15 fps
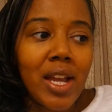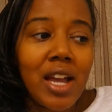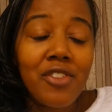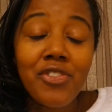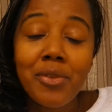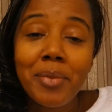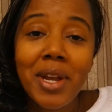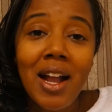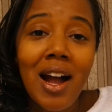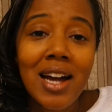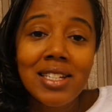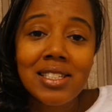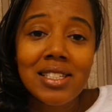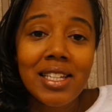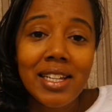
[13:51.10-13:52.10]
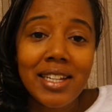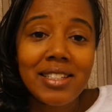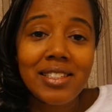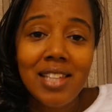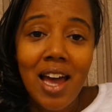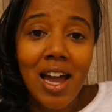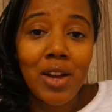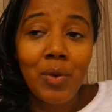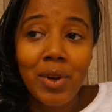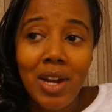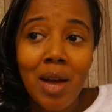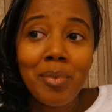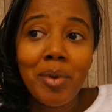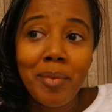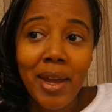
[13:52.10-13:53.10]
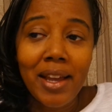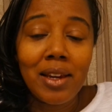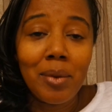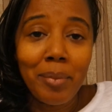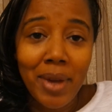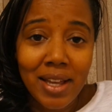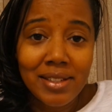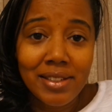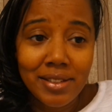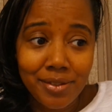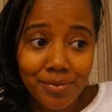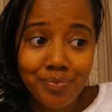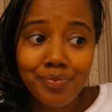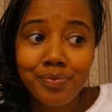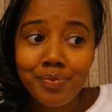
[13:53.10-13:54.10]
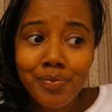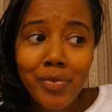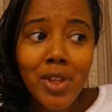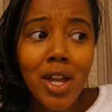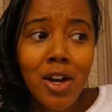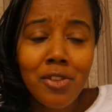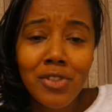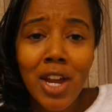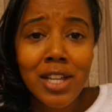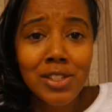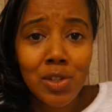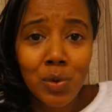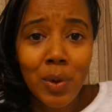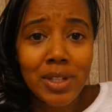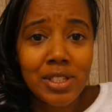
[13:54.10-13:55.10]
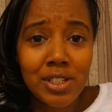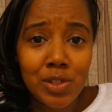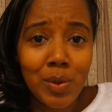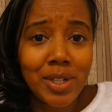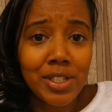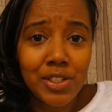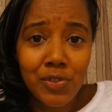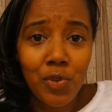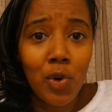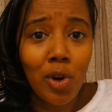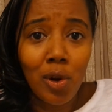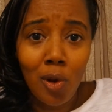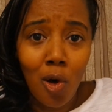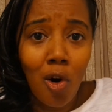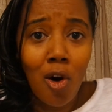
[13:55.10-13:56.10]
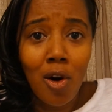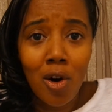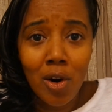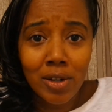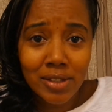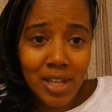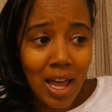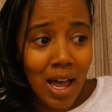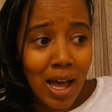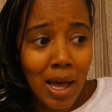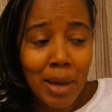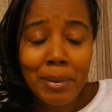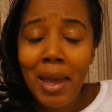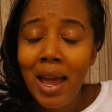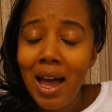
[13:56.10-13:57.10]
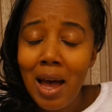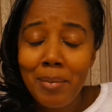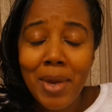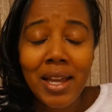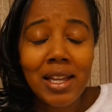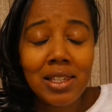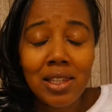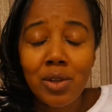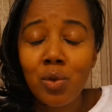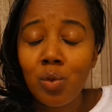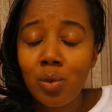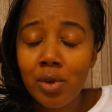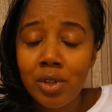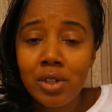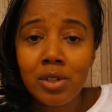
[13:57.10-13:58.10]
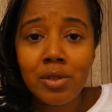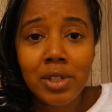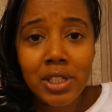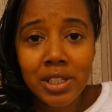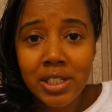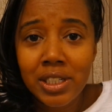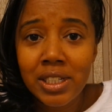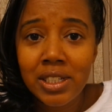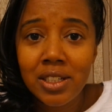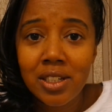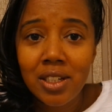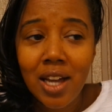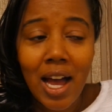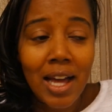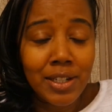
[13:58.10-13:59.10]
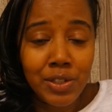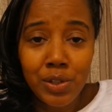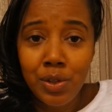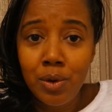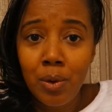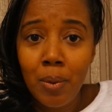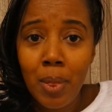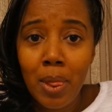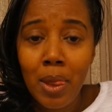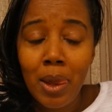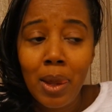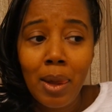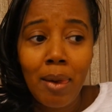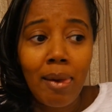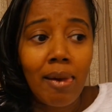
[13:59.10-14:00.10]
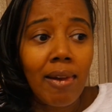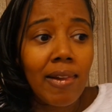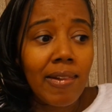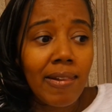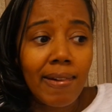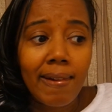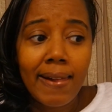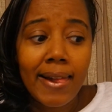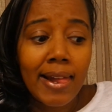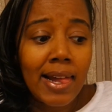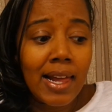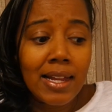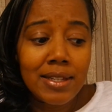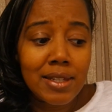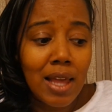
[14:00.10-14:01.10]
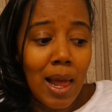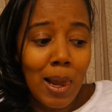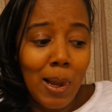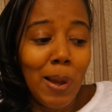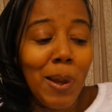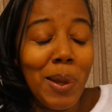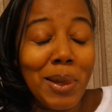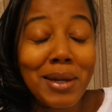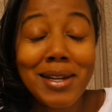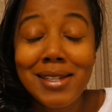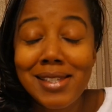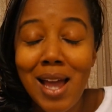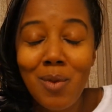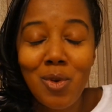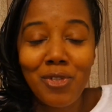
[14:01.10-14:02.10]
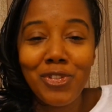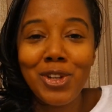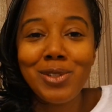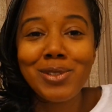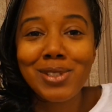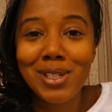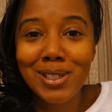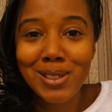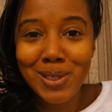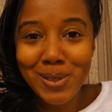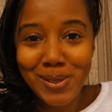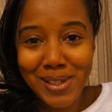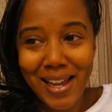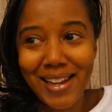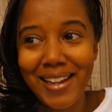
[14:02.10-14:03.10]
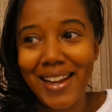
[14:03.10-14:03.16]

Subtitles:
And for me, honestly, it gets tiring. I've been making the best of not so great situations for a long time. I make it look real good. I do, cause I refuse to lose, I